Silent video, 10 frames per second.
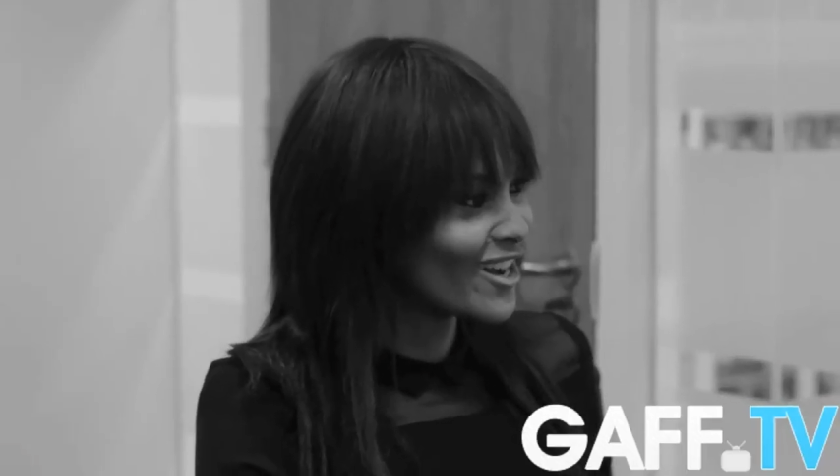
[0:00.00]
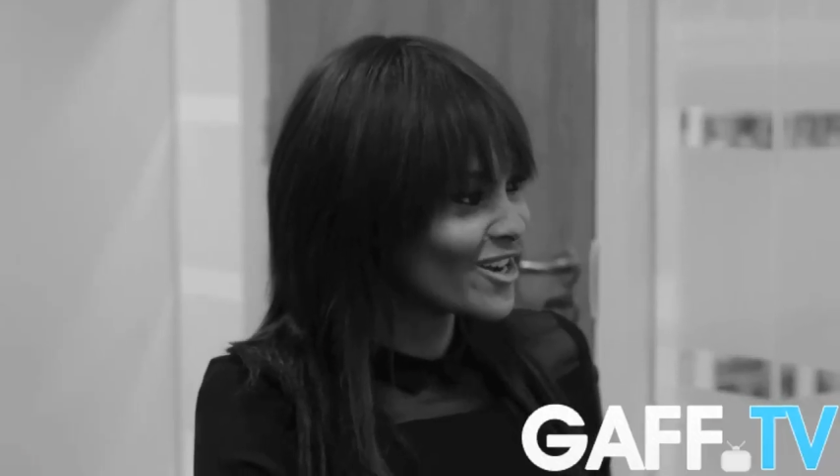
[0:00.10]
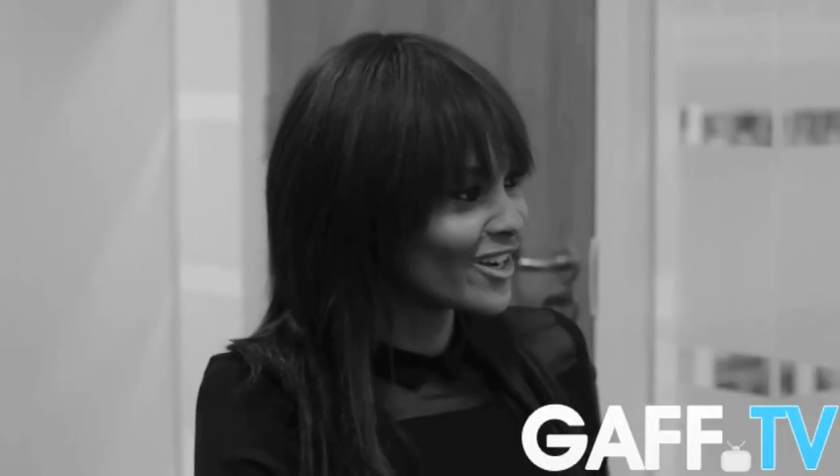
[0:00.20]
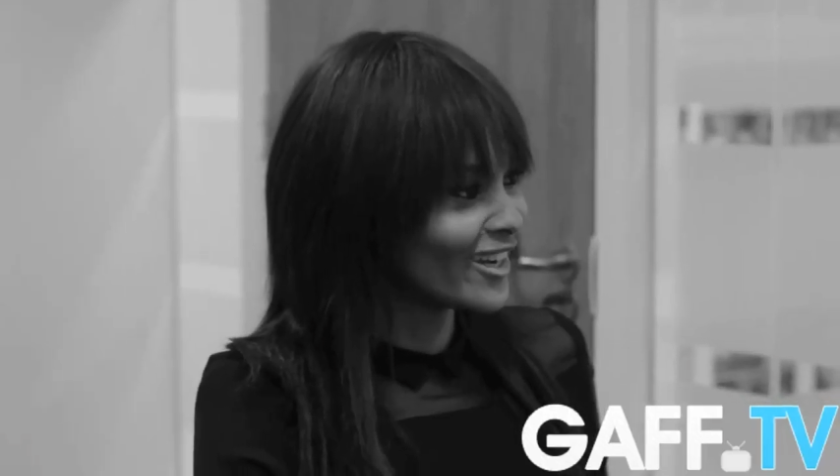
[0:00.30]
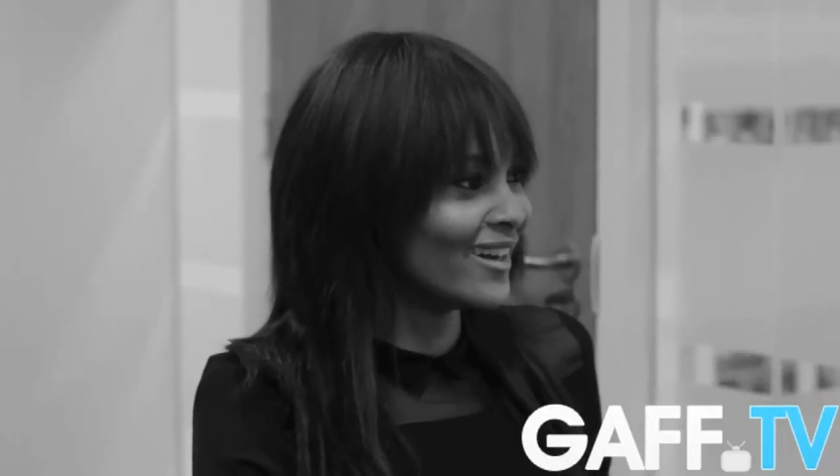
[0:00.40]

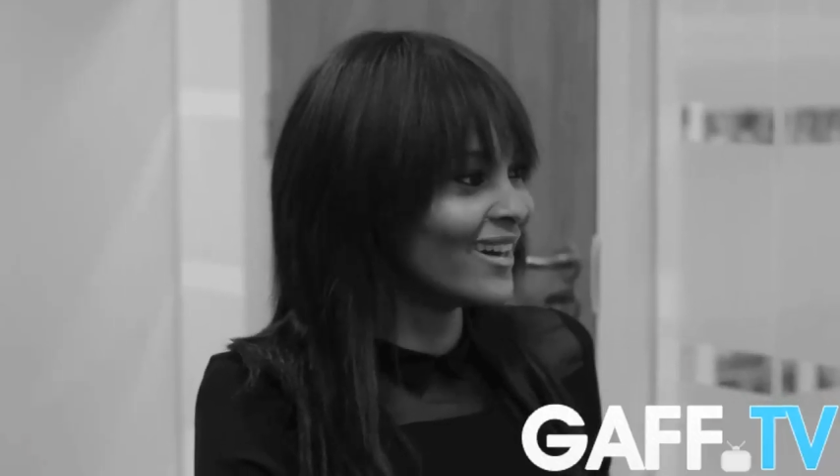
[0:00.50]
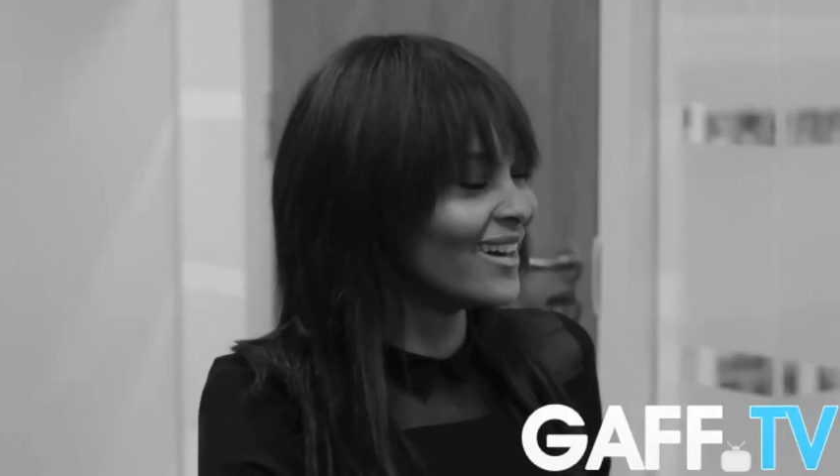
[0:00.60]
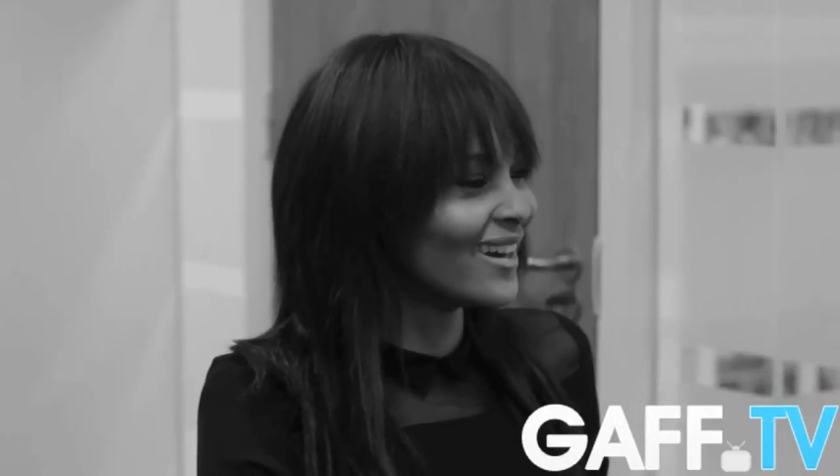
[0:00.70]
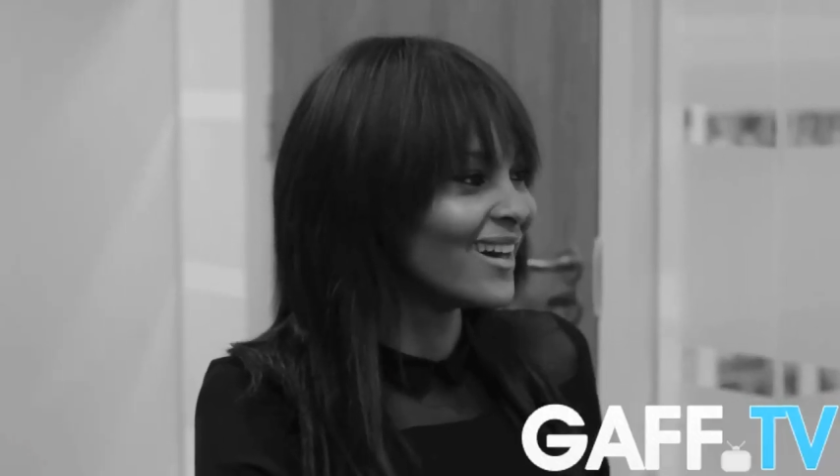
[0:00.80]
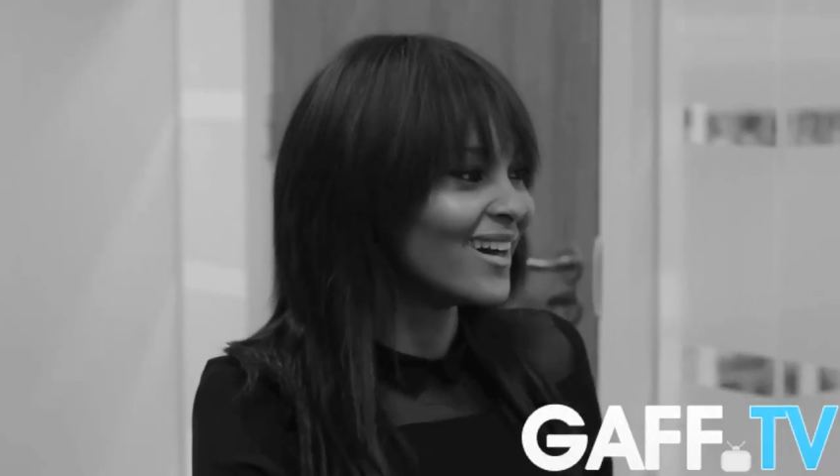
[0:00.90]
If I was
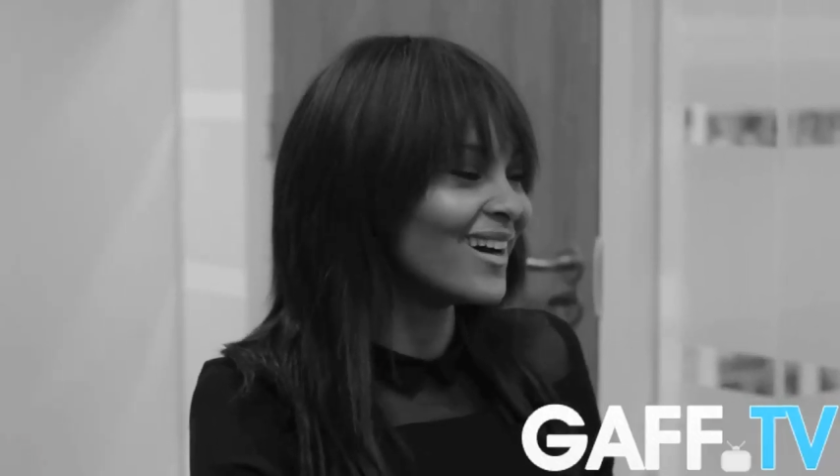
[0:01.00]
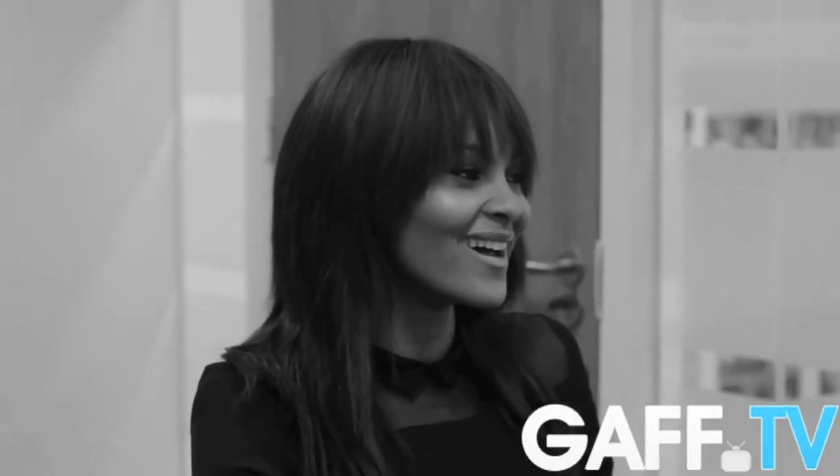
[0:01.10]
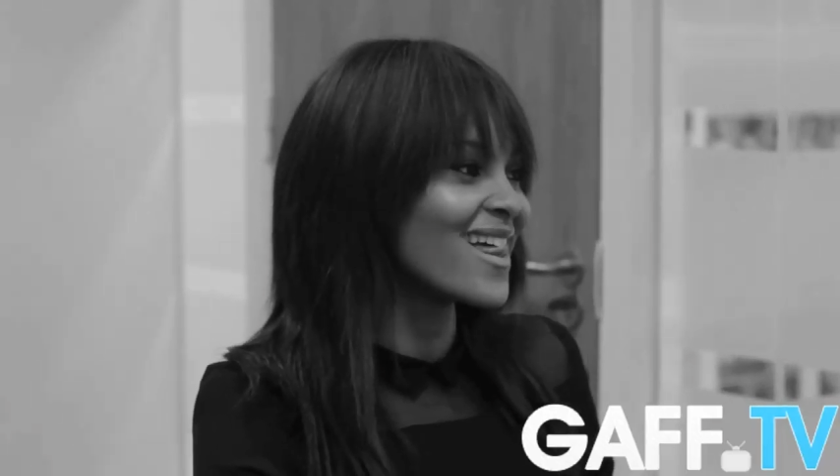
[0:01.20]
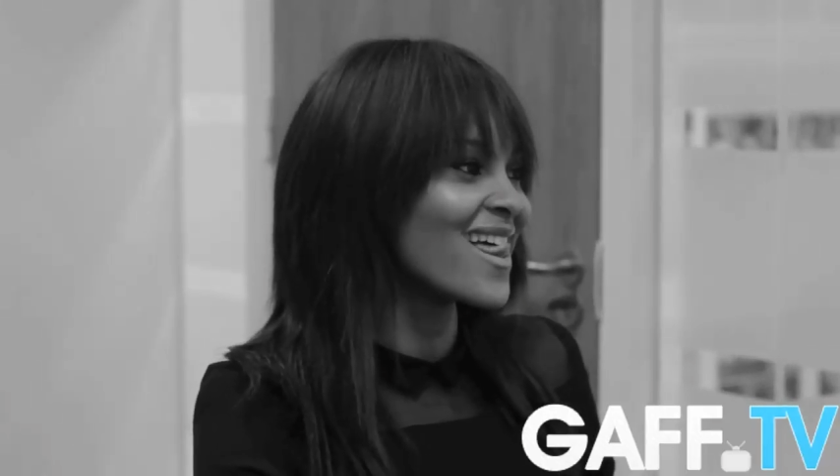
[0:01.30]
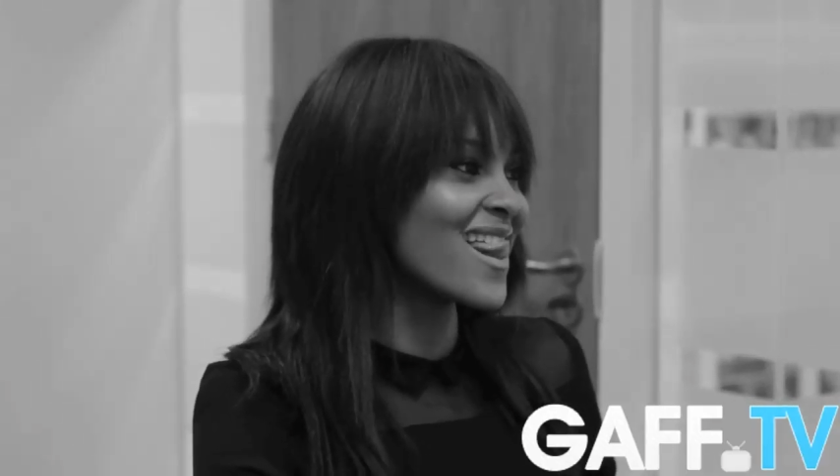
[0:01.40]
human, I
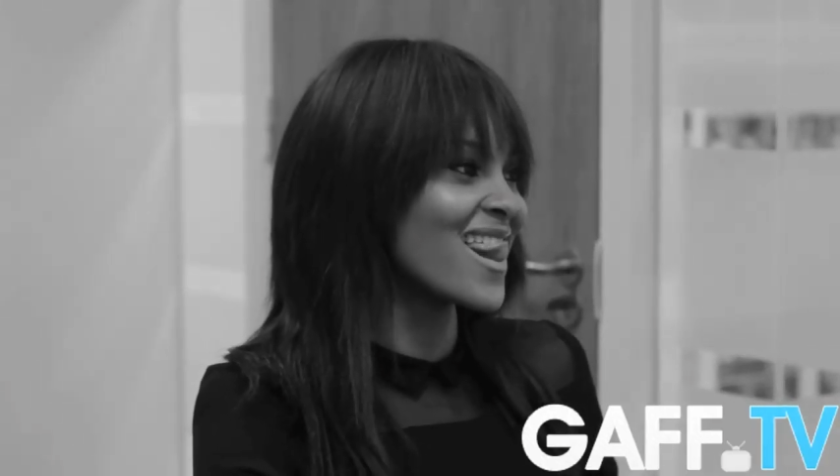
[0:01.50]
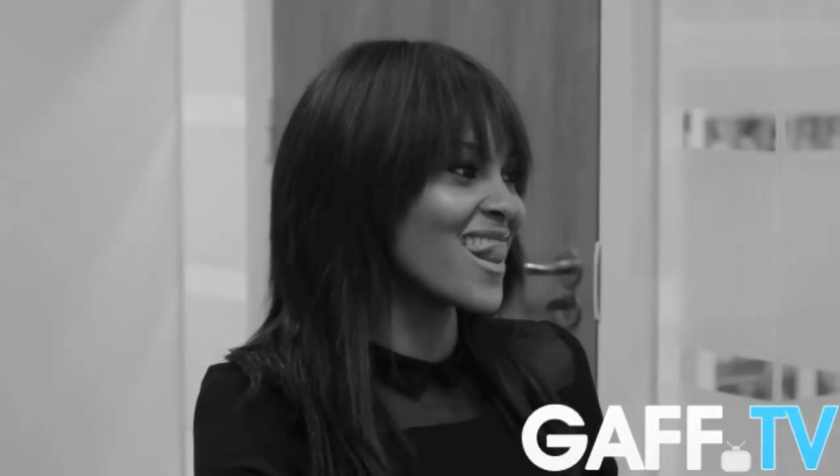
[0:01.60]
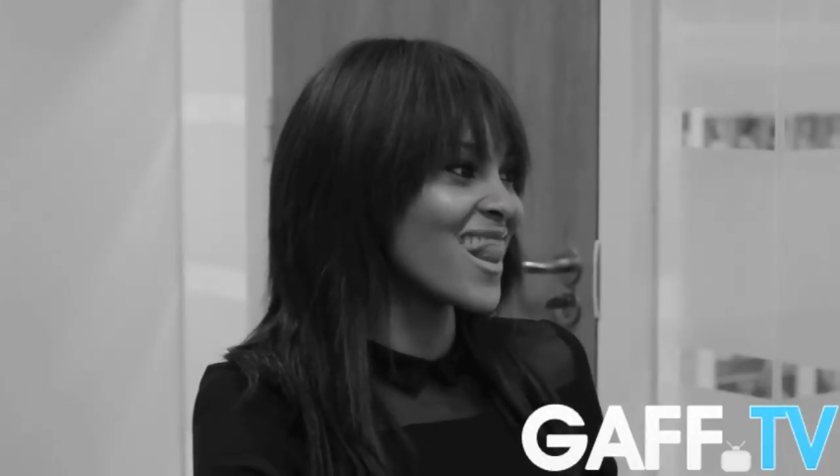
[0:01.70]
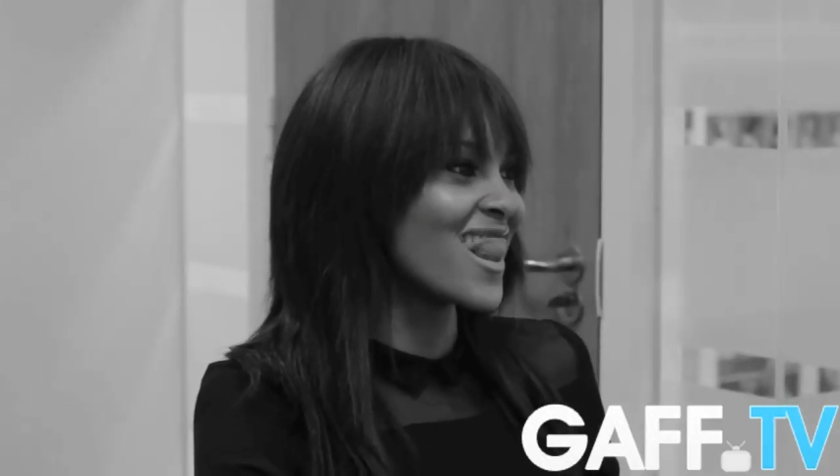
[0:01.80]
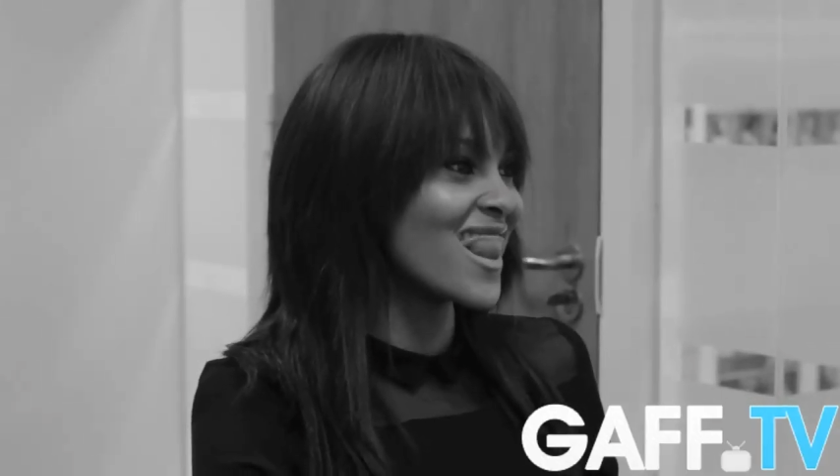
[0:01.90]
couldn't do
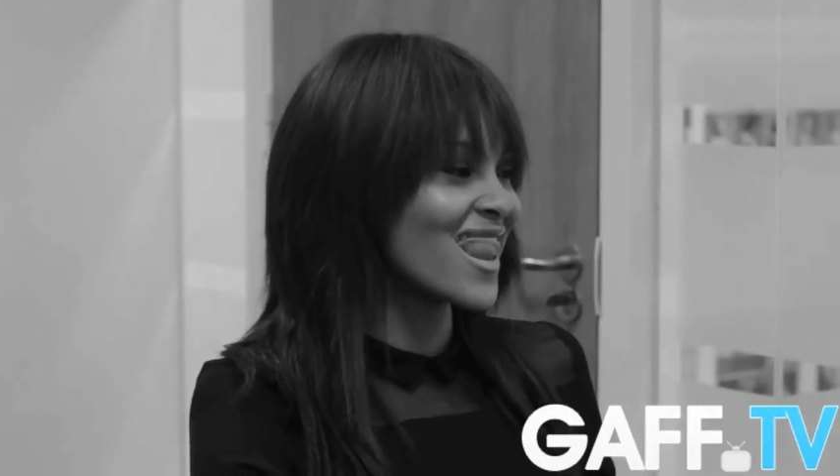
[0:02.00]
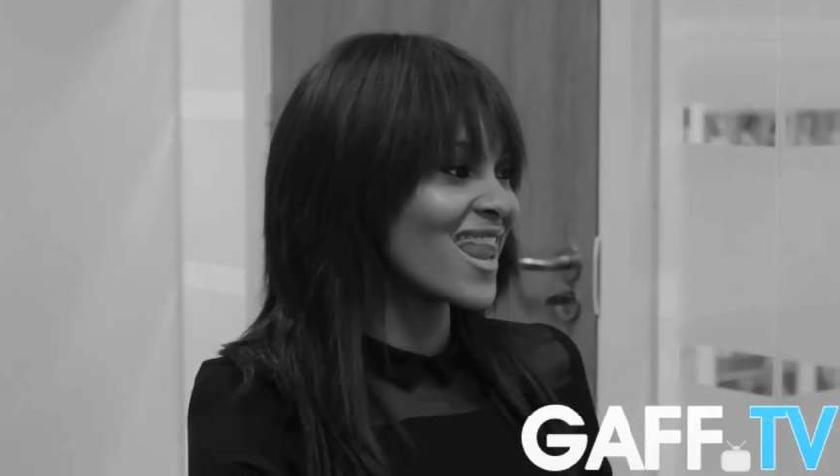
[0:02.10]
it,